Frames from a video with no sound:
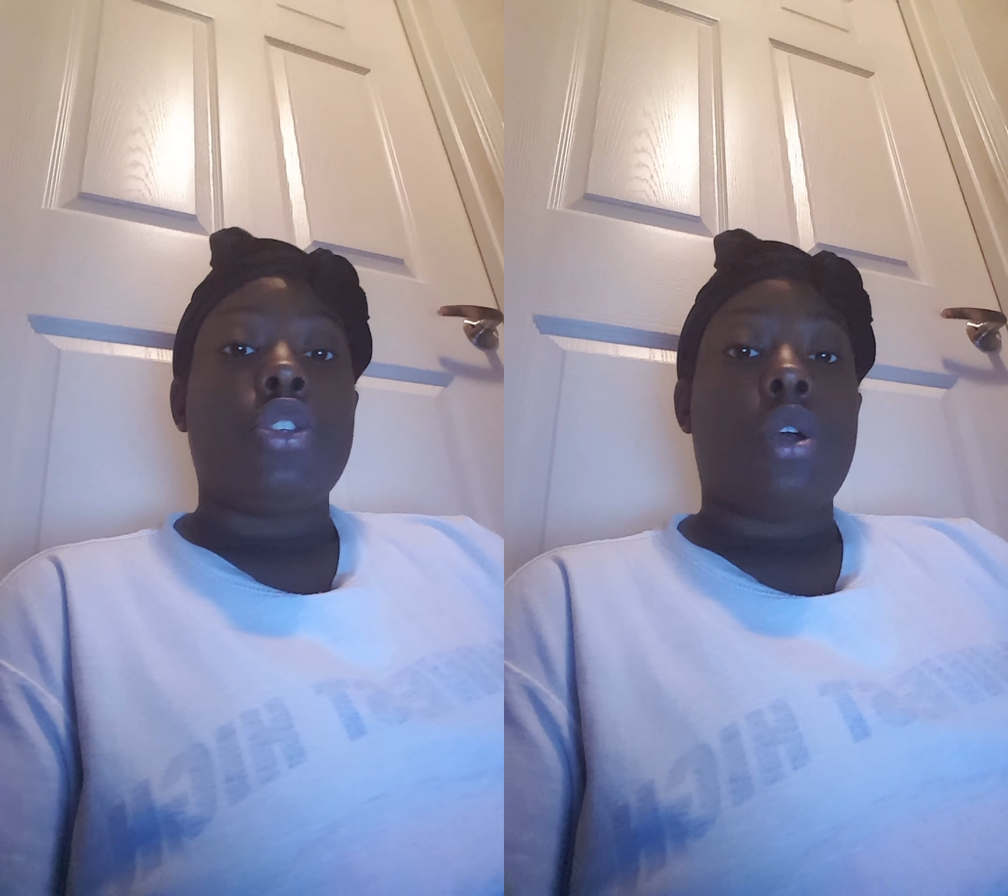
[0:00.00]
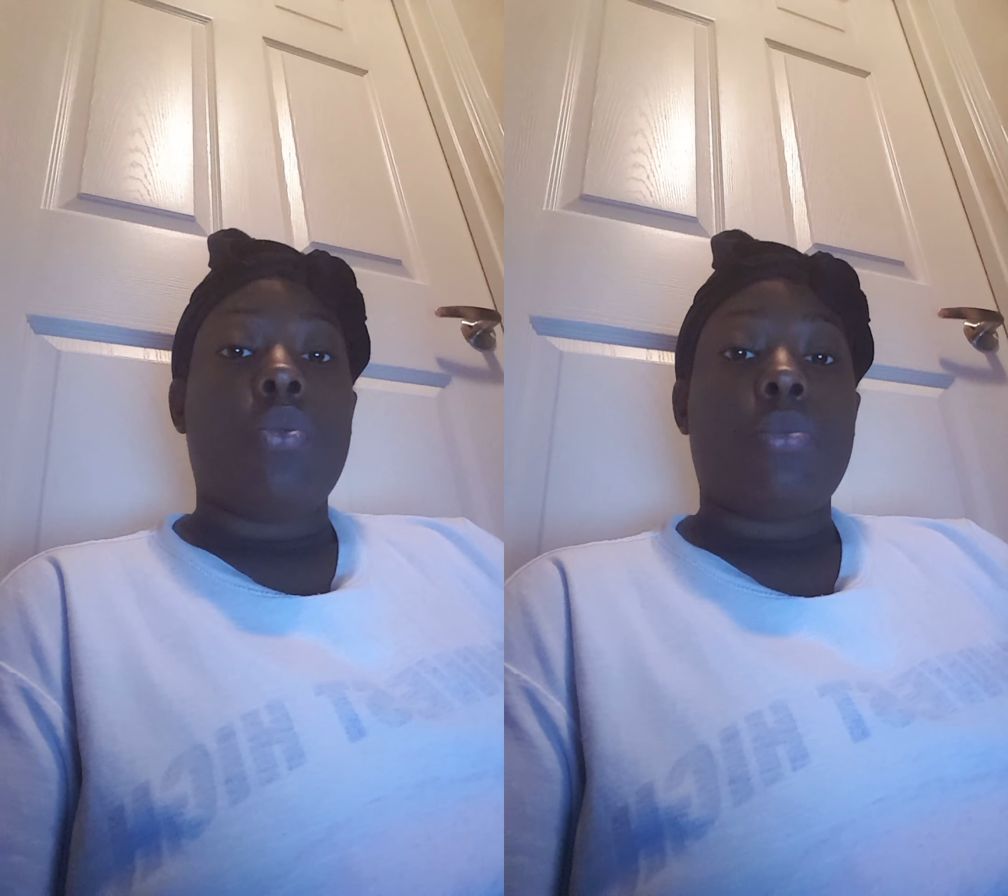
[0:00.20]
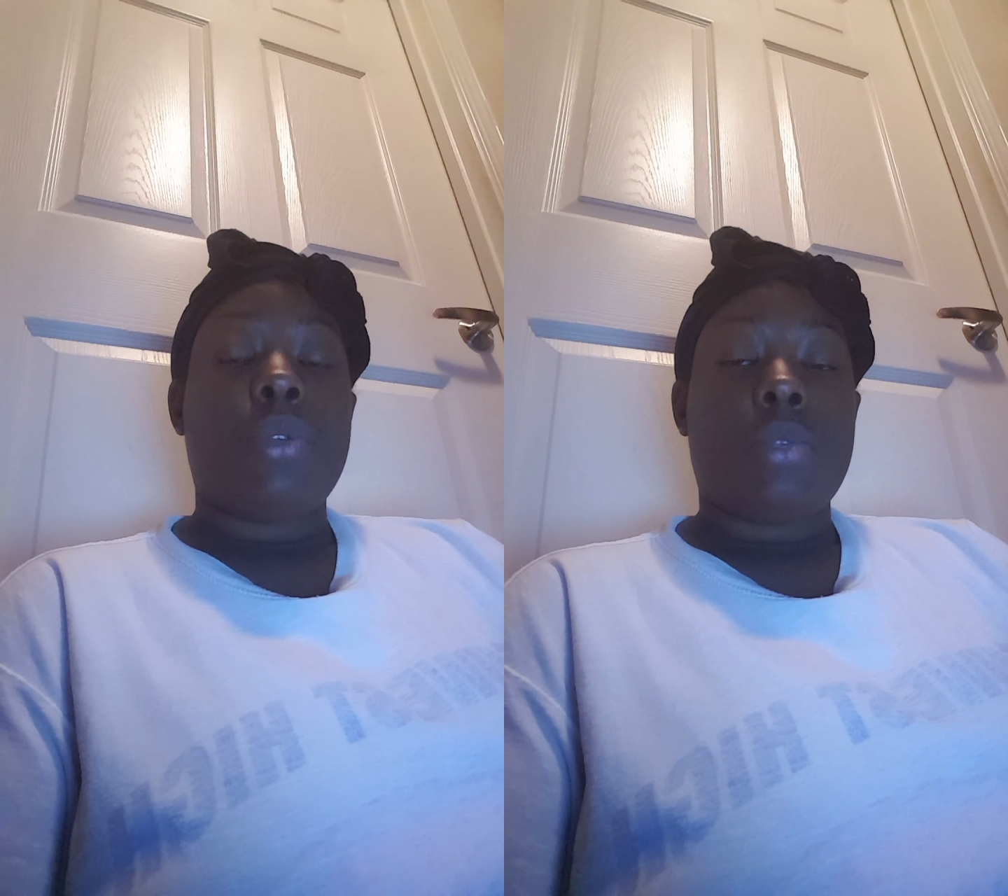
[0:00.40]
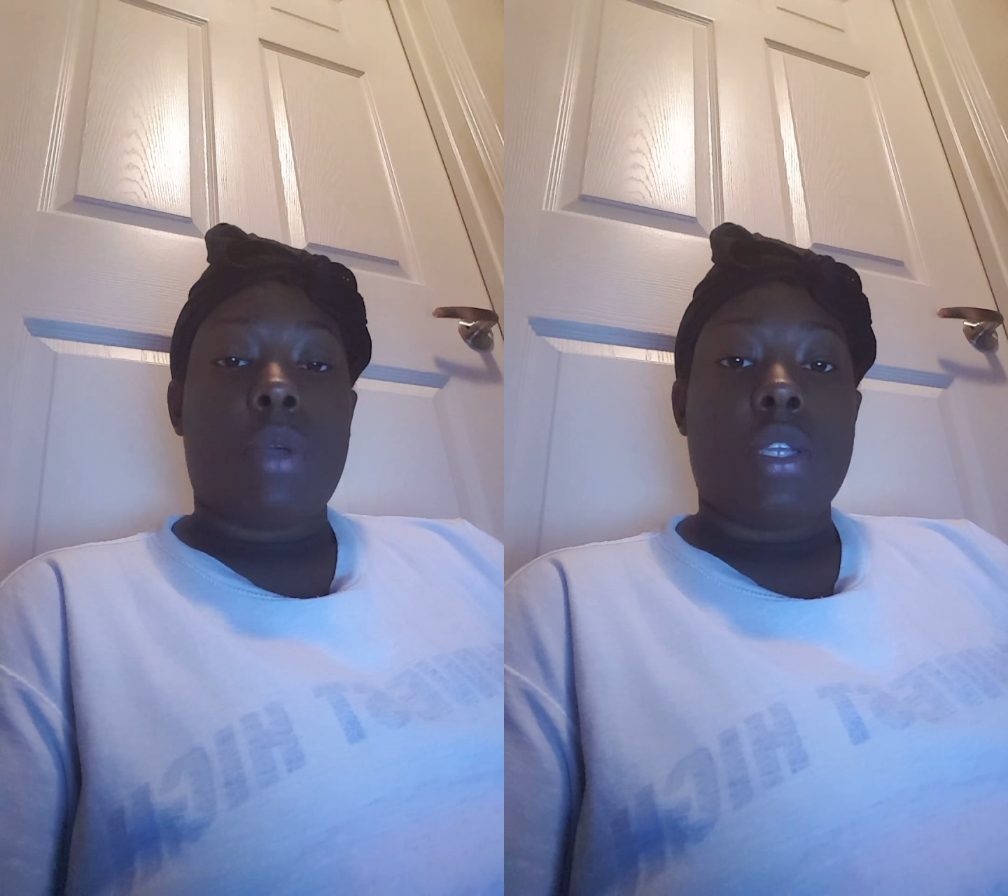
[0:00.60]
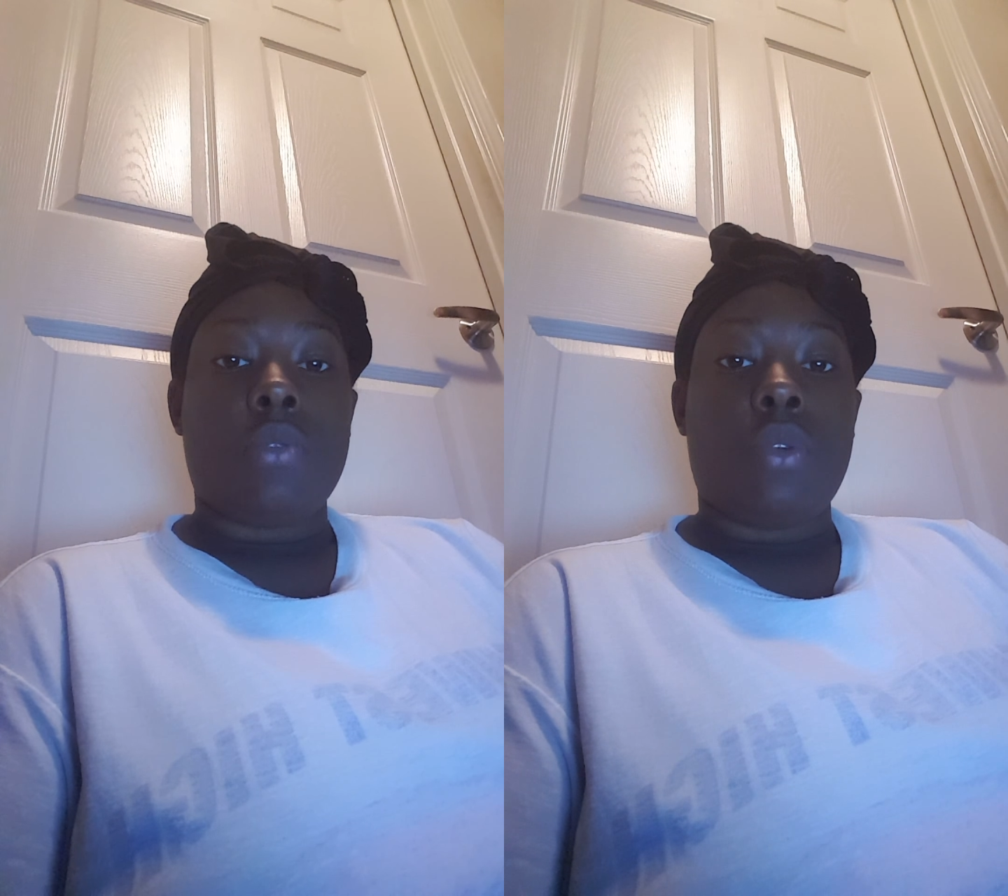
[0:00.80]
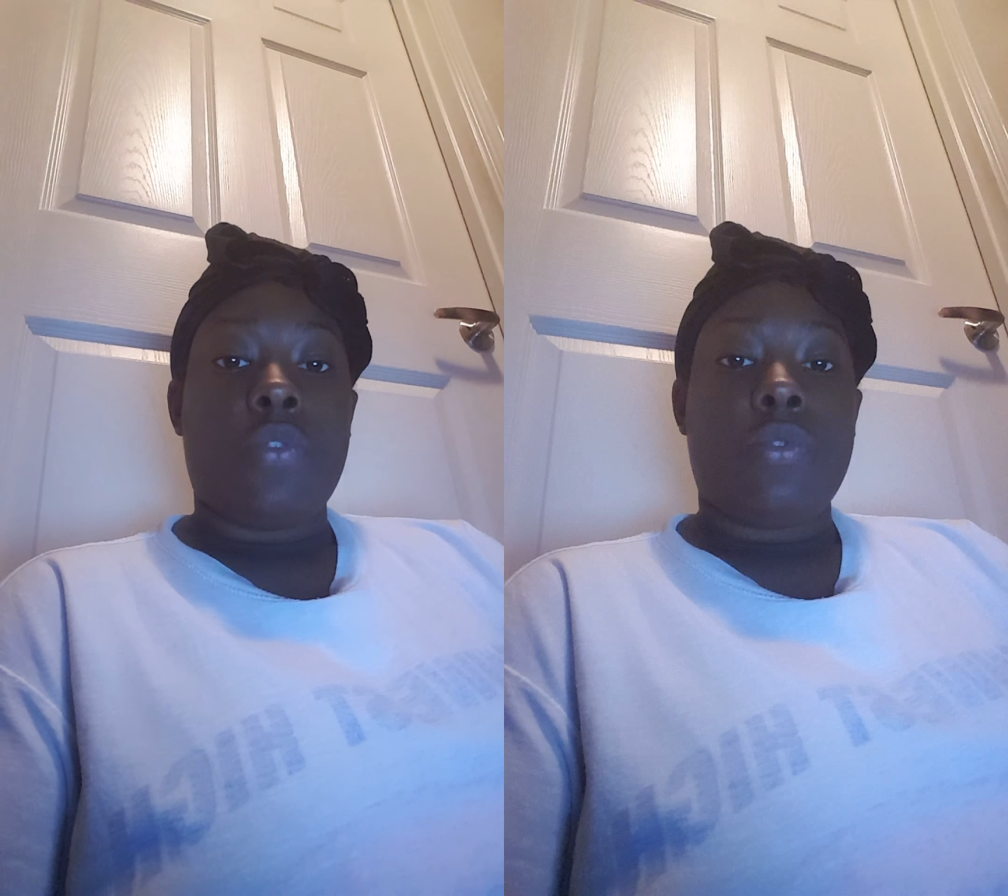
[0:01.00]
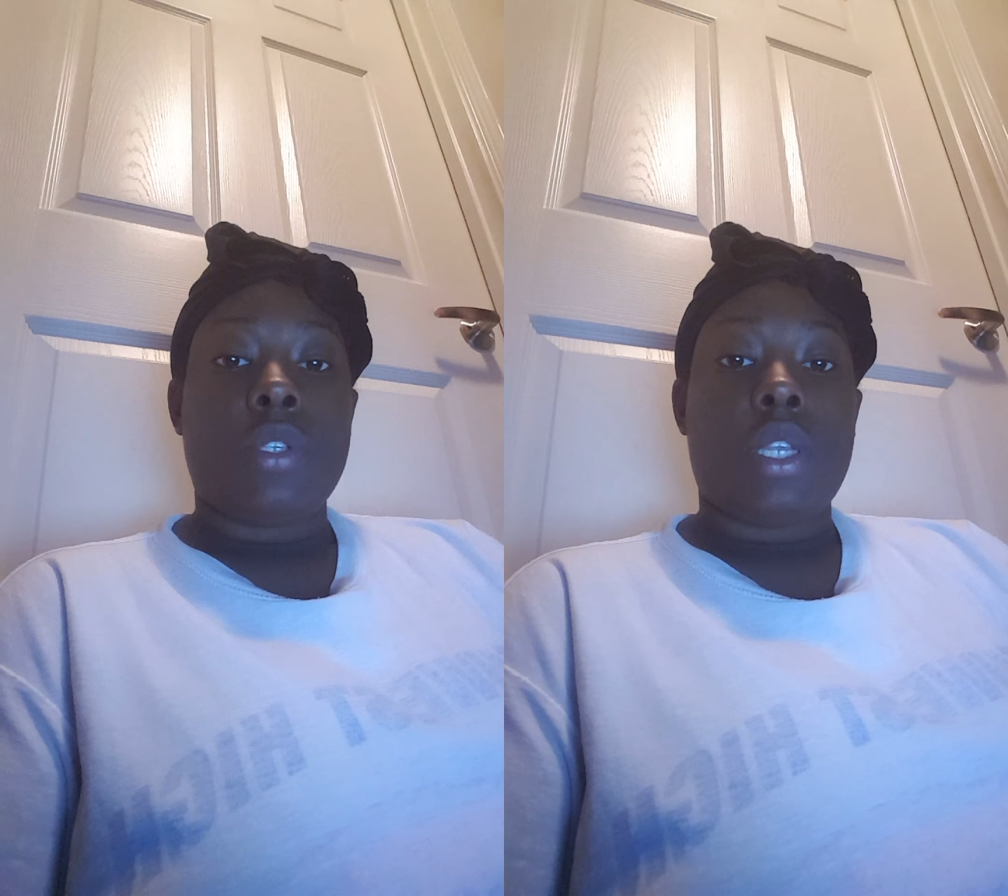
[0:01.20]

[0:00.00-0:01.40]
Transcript: you don't want to put somebody as a reference